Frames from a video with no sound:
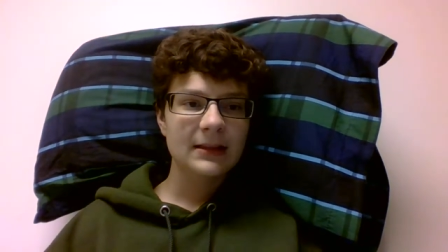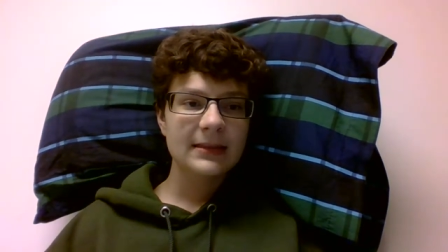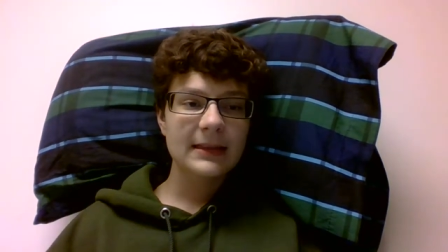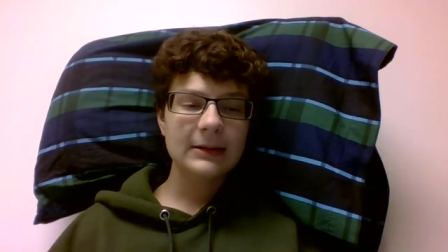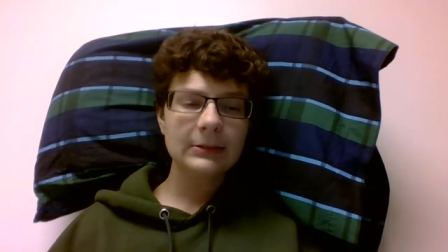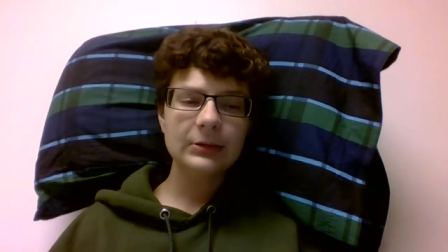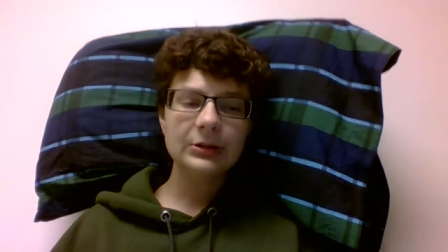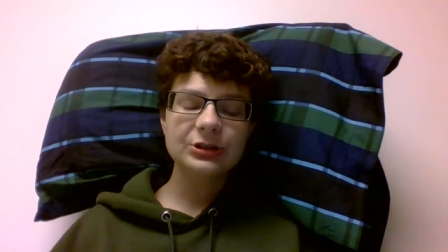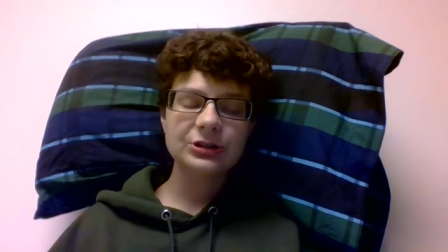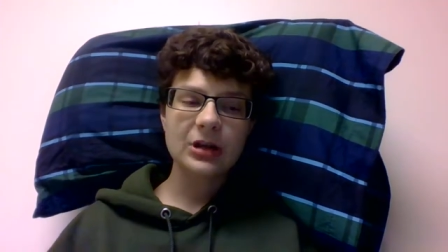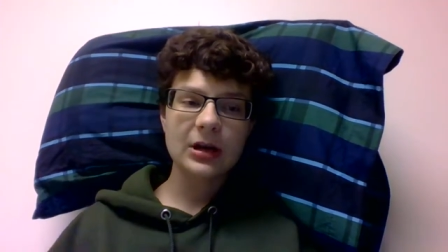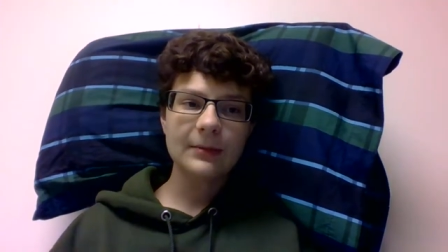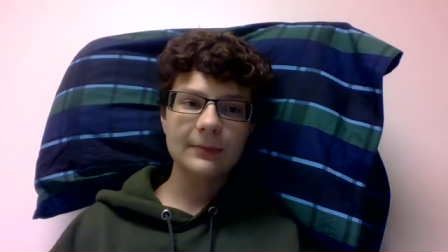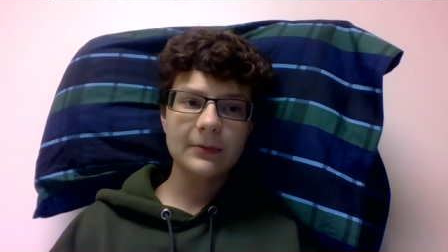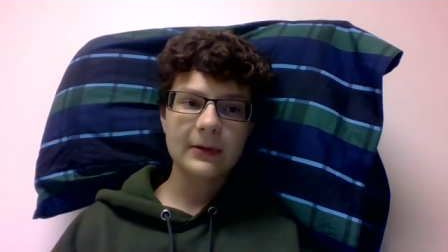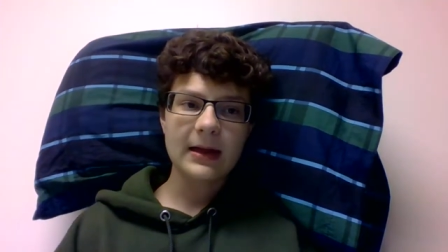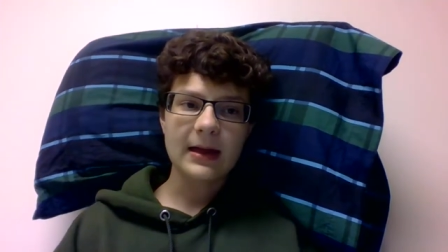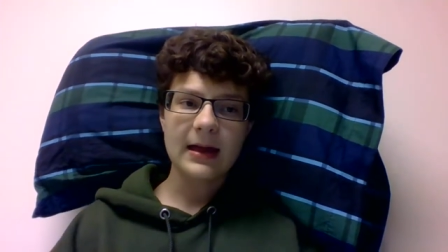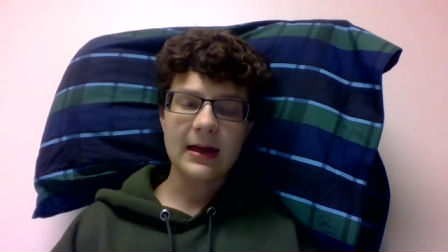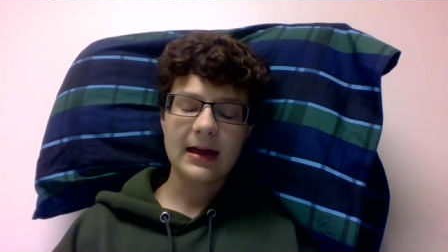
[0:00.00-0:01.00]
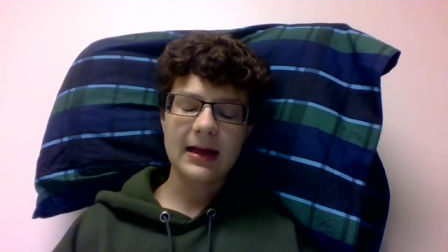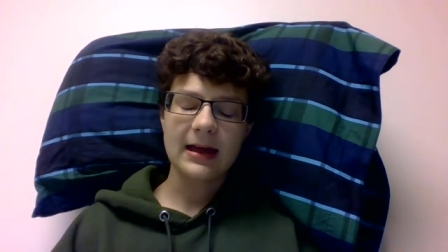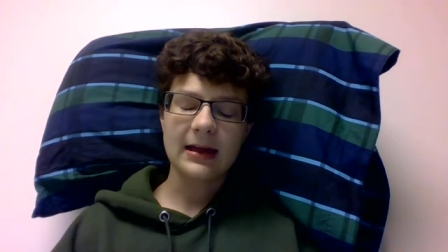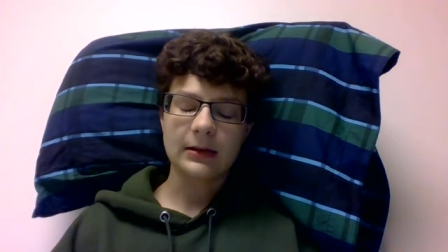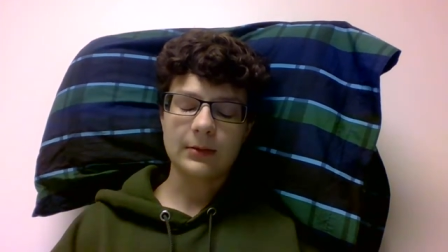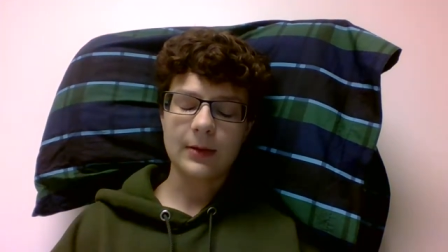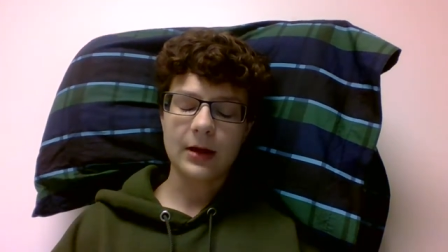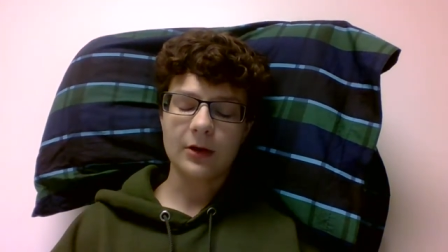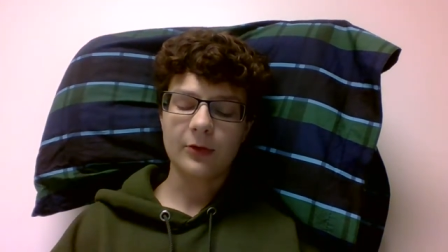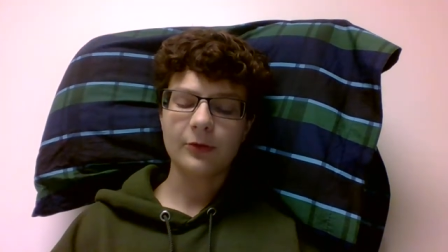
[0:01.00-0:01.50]
Then we jump
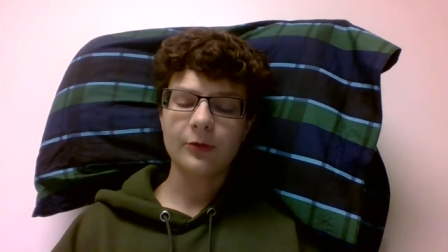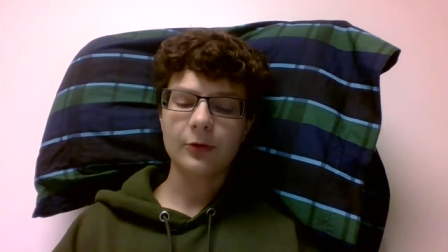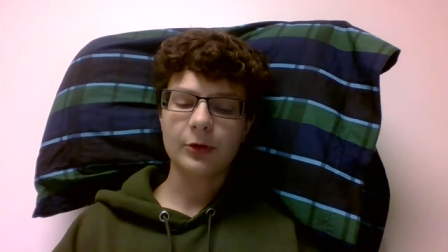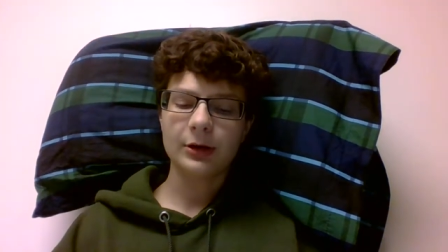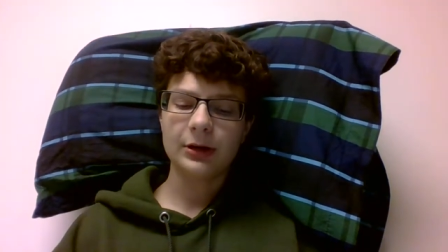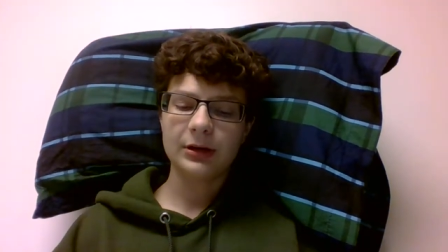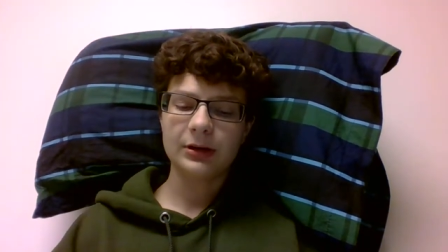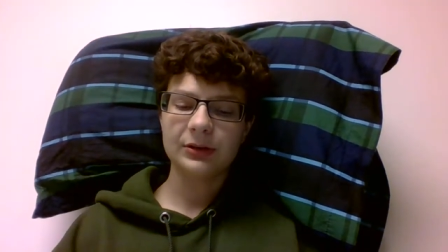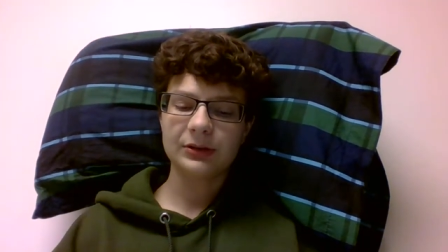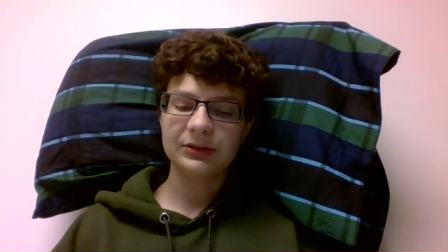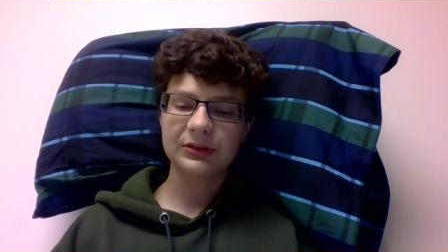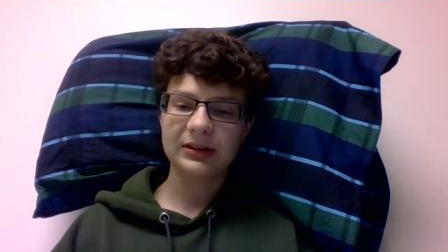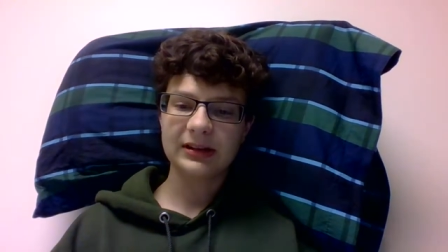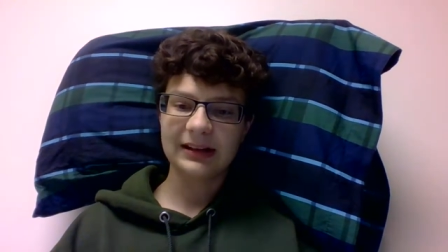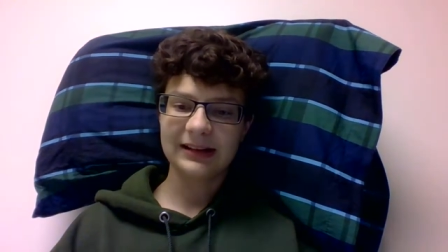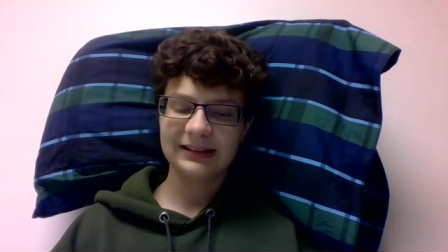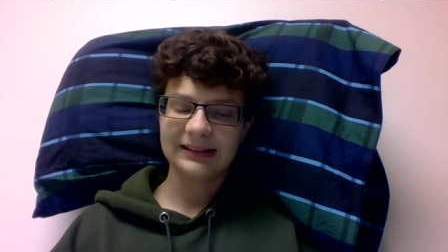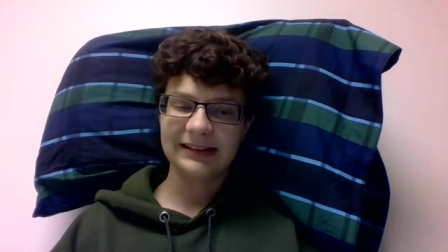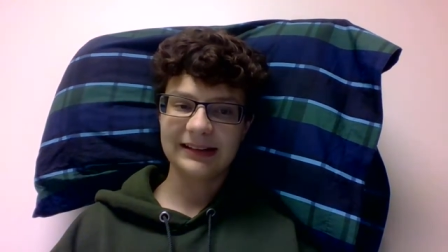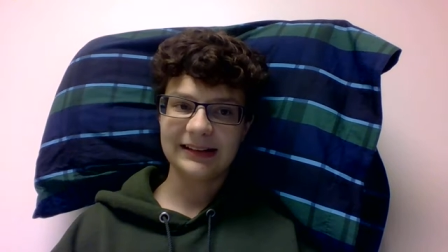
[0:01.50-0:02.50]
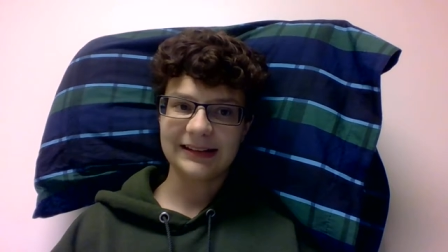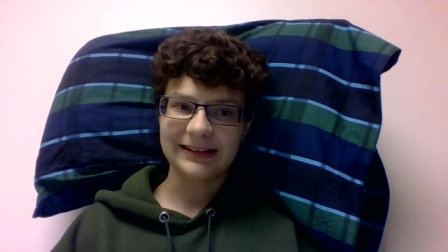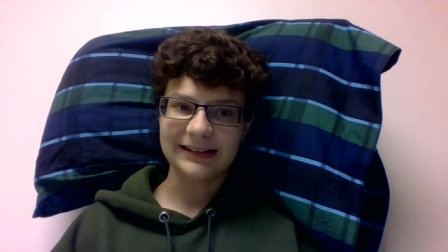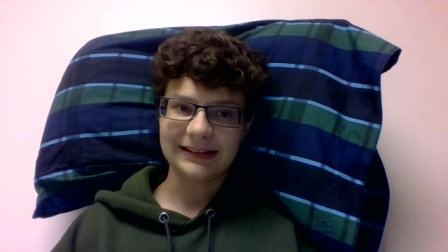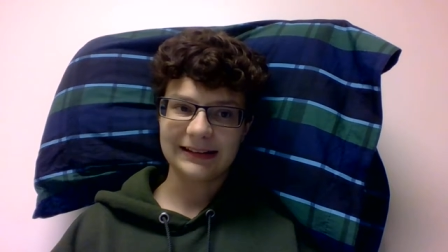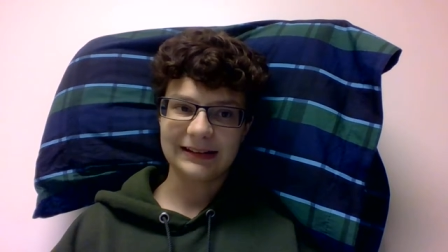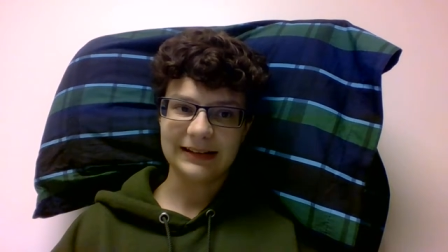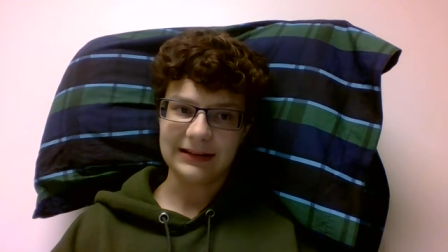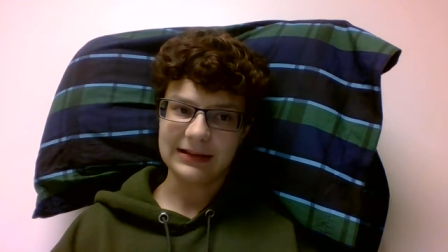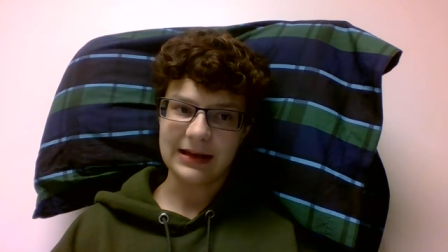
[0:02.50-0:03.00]
ahead about four years to
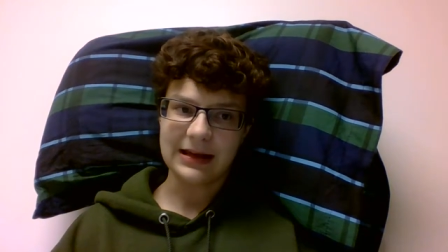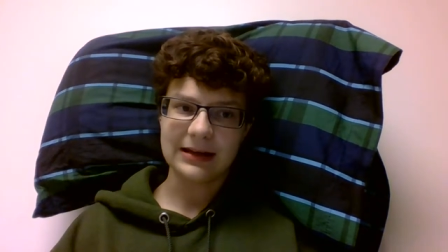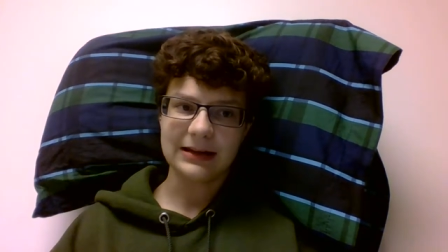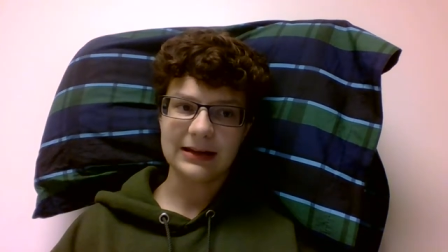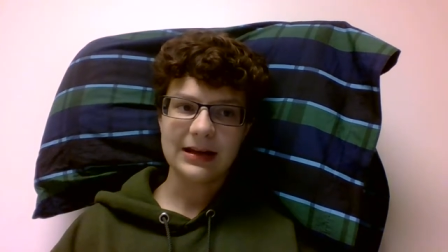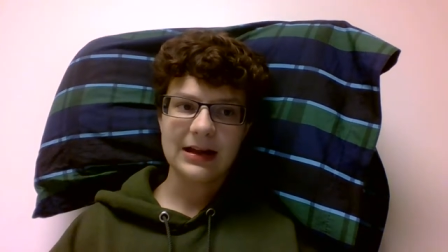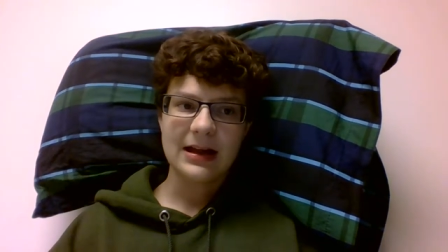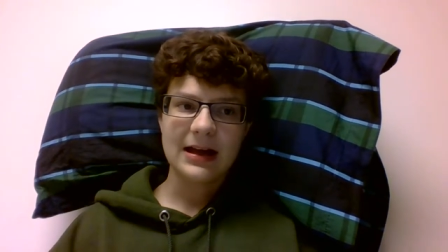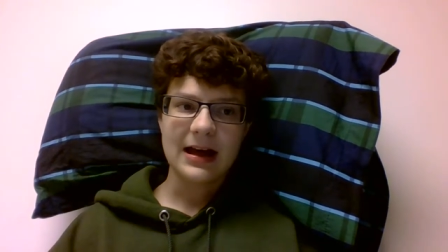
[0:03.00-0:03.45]
1968.